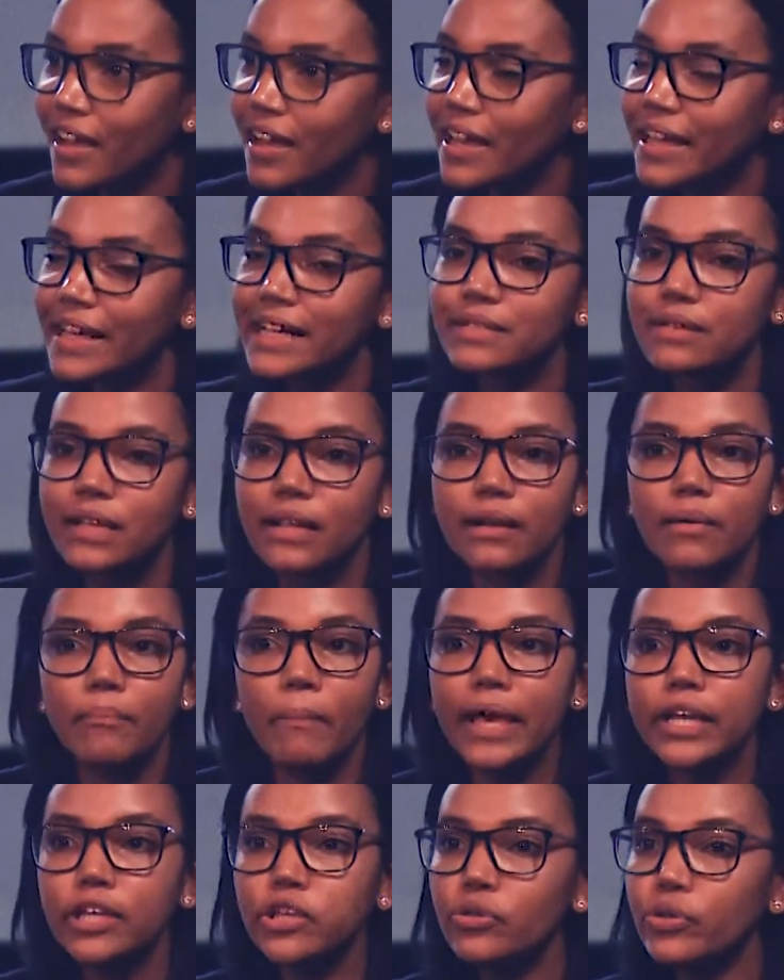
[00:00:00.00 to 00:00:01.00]
He's
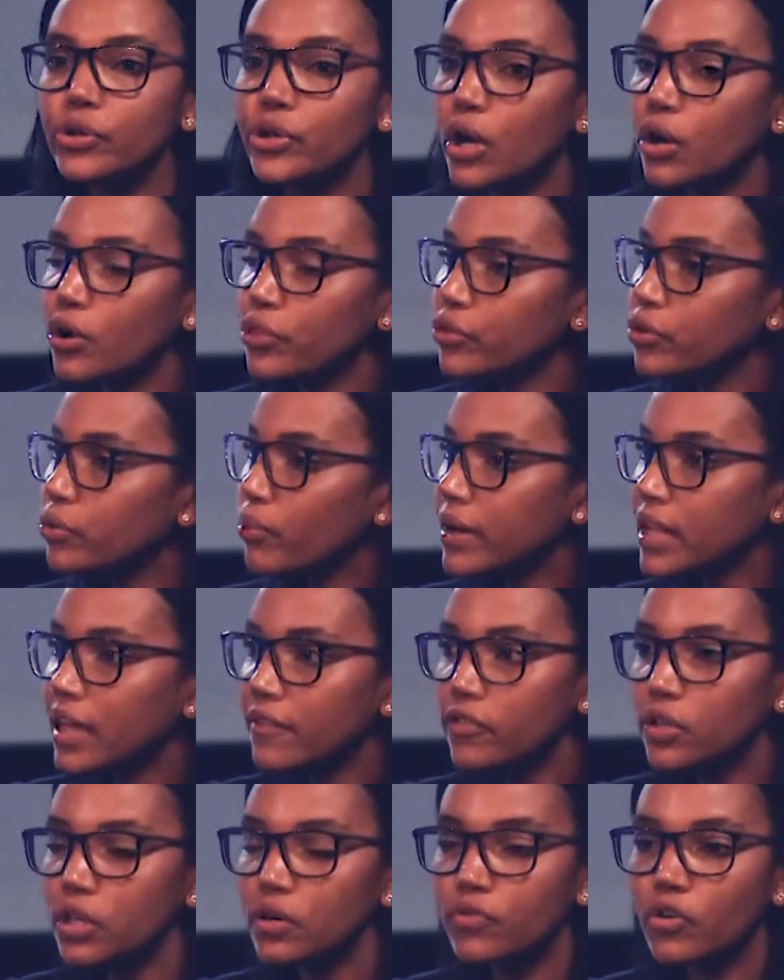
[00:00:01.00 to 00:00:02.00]
making you go through
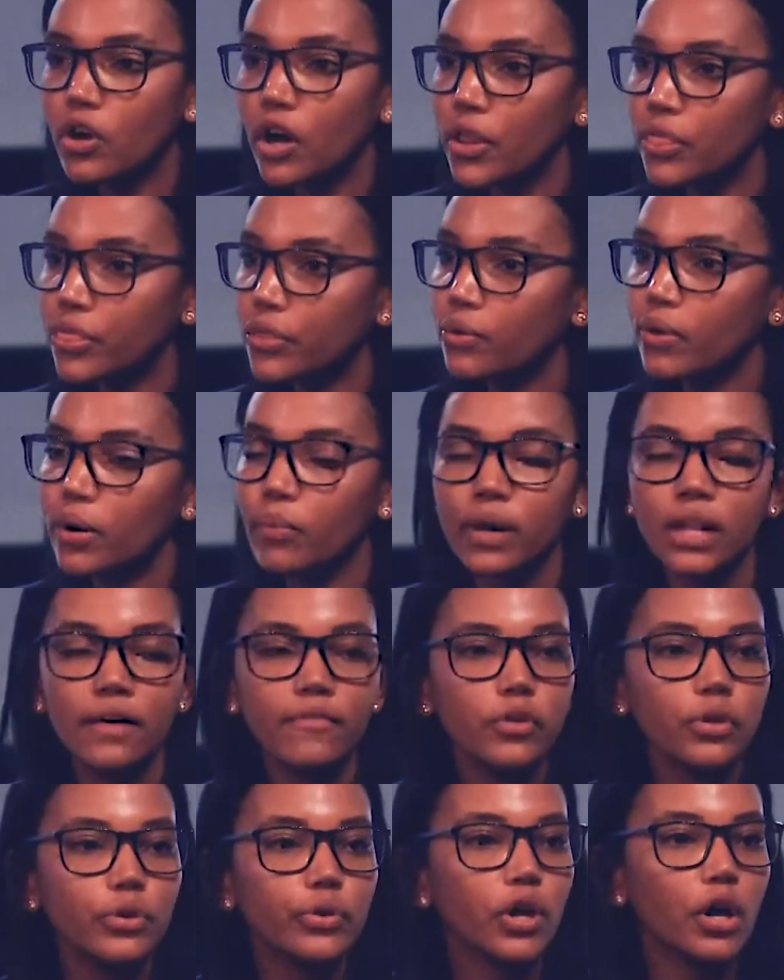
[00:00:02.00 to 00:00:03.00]
whatever you've gone through and whatever
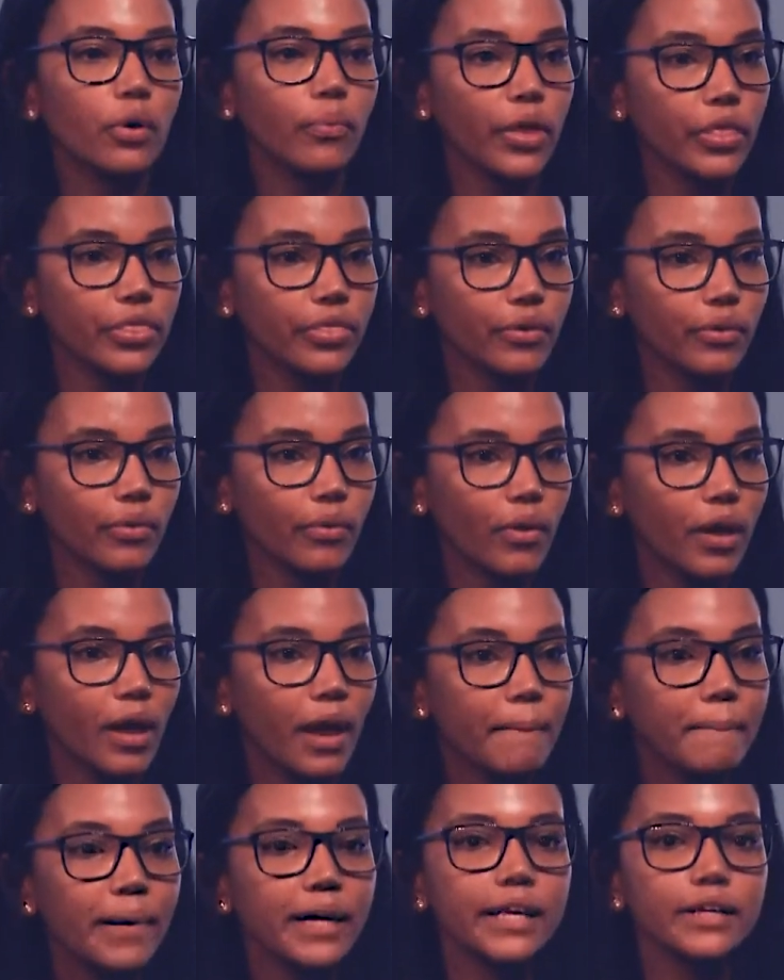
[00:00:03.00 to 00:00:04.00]
you're going through,
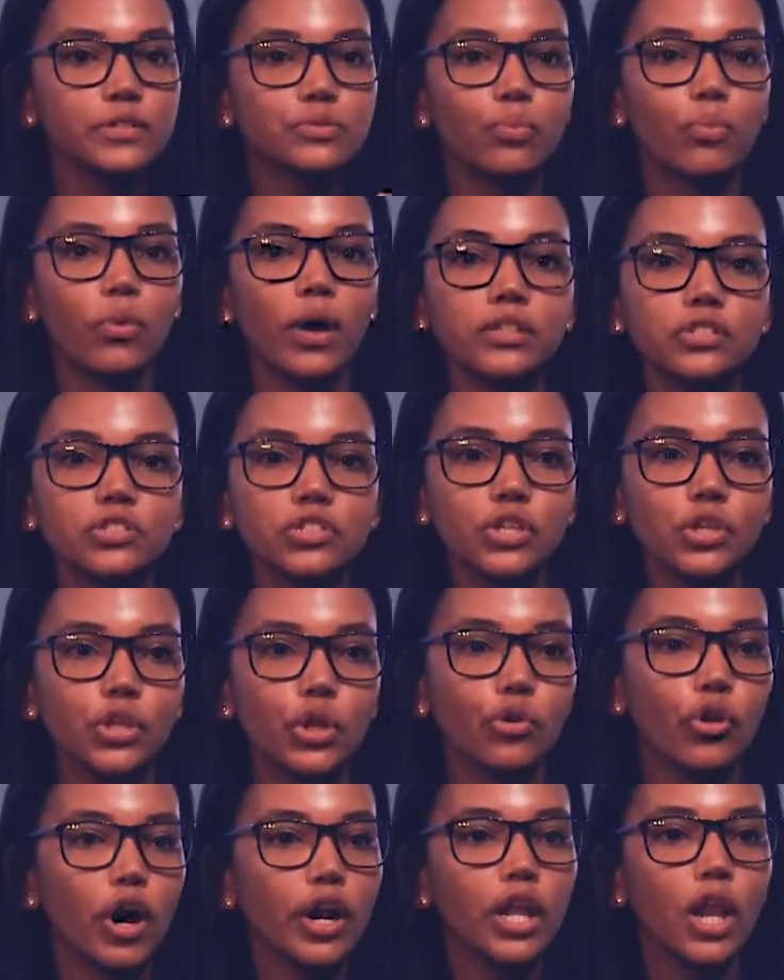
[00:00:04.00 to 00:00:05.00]
but he's watching. You're
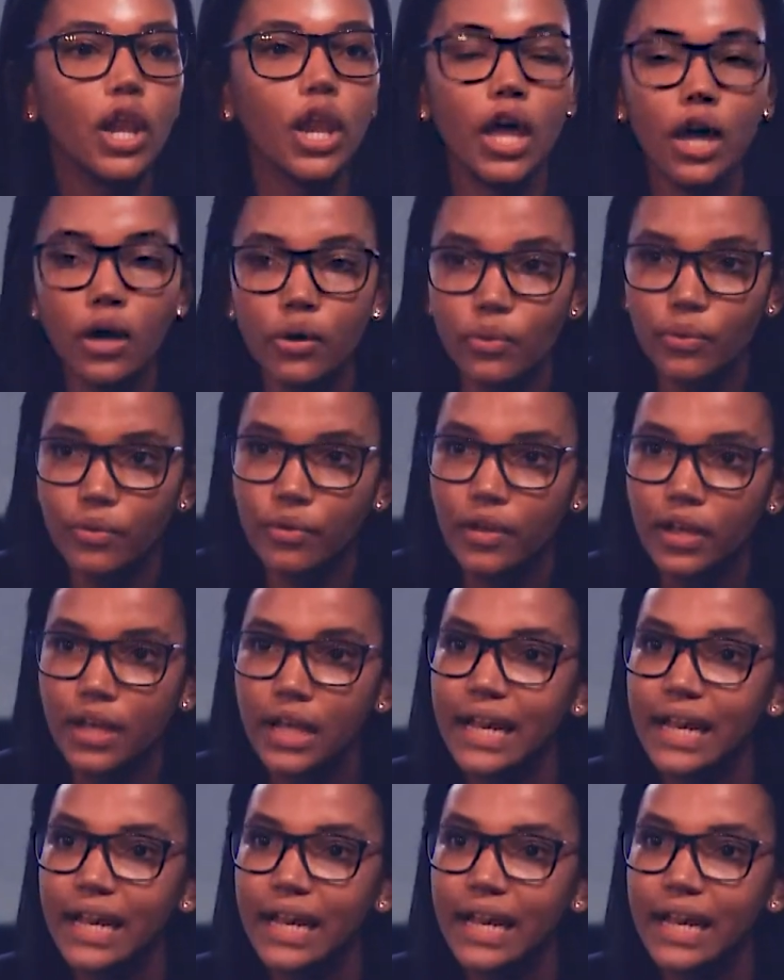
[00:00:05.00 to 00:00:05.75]
not alone.